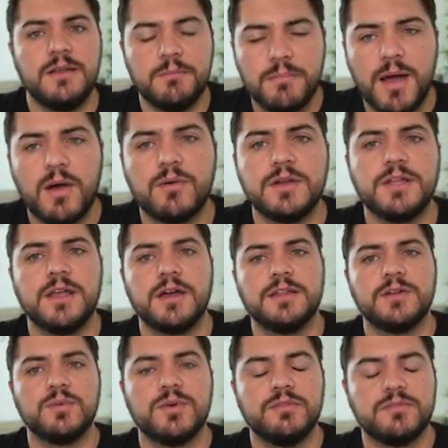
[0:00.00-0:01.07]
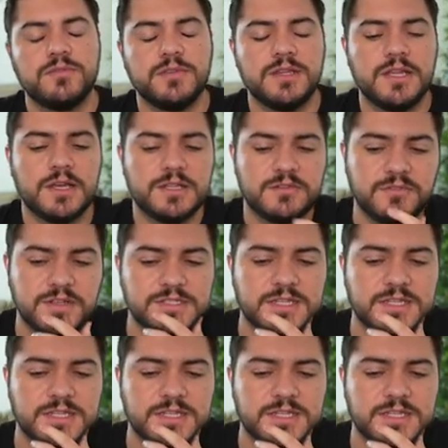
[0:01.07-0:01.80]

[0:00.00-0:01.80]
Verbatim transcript: empower the other with the other things